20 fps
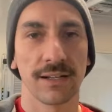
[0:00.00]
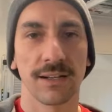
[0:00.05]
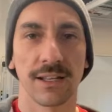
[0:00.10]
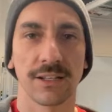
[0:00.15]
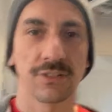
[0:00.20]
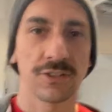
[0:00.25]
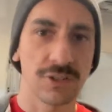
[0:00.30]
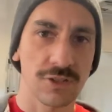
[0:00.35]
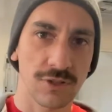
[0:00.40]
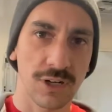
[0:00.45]
and
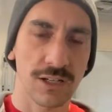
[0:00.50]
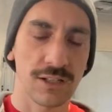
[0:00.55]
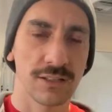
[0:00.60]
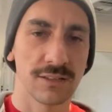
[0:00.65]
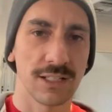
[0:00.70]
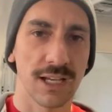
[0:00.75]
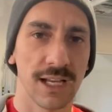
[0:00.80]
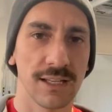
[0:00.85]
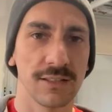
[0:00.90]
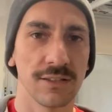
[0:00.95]
I just tried to
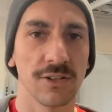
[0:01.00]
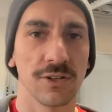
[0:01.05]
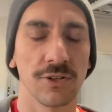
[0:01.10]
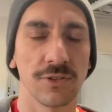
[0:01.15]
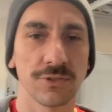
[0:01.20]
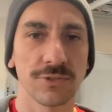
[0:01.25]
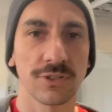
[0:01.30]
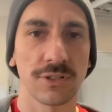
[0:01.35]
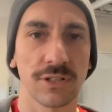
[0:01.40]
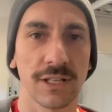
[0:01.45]
tighten the
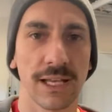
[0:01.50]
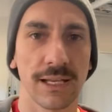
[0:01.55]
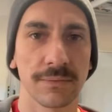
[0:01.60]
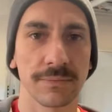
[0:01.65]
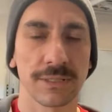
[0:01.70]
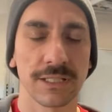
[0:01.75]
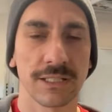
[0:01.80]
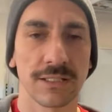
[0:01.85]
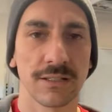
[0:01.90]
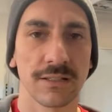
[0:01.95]
hose
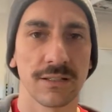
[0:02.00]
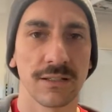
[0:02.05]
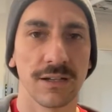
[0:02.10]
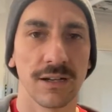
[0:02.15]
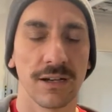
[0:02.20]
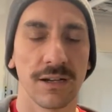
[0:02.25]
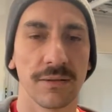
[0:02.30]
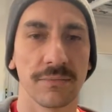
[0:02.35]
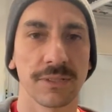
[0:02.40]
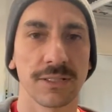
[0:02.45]
clamps
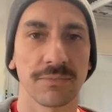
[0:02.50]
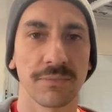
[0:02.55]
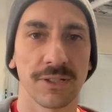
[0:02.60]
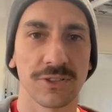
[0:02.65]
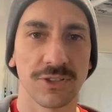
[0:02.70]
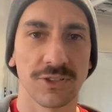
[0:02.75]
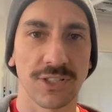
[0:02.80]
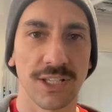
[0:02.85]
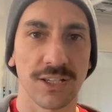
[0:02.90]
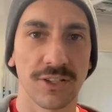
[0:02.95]
as
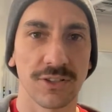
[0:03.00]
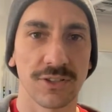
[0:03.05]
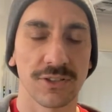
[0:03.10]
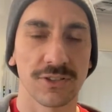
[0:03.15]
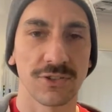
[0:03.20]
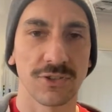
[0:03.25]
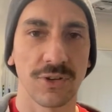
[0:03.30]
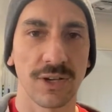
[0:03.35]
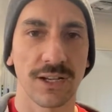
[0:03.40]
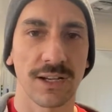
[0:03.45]
much as I
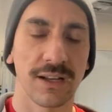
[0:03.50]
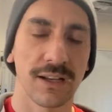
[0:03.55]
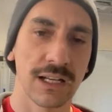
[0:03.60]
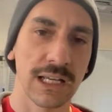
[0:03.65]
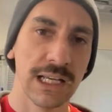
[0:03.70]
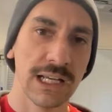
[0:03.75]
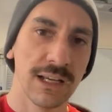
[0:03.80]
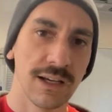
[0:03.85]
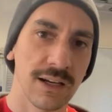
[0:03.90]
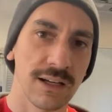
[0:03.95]
could. So I got
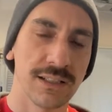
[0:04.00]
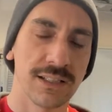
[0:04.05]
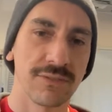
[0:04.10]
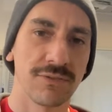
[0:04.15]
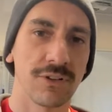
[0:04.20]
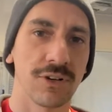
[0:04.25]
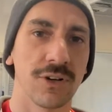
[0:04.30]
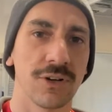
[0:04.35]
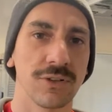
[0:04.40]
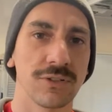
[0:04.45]
a
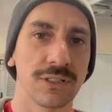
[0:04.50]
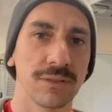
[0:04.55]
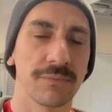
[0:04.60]
different hose.